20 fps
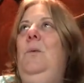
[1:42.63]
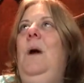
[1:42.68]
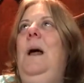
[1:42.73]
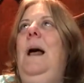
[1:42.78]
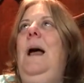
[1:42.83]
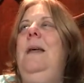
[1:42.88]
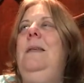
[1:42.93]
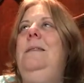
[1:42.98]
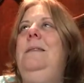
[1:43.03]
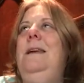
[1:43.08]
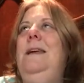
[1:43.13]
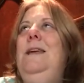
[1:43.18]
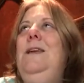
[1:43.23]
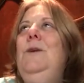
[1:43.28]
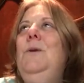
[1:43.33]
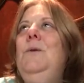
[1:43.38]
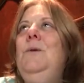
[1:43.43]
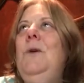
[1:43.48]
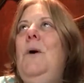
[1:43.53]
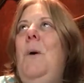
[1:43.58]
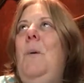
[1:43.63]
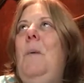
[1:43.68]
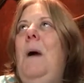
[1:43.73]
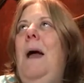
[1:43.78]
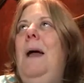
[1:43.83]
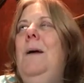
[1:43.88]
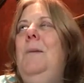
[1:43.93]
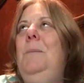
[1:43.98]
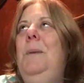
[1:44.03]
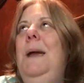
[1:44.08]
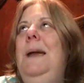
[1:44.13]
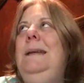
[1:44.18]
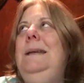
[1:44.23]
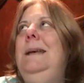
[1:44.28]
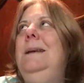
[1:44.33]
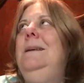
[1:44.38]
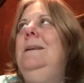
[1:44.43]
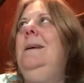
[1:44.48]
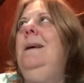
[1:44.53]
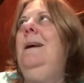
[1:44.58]
well, I think you know my
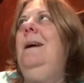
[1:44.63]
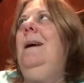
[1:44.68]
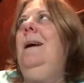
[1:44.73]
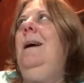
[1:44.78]
opinion.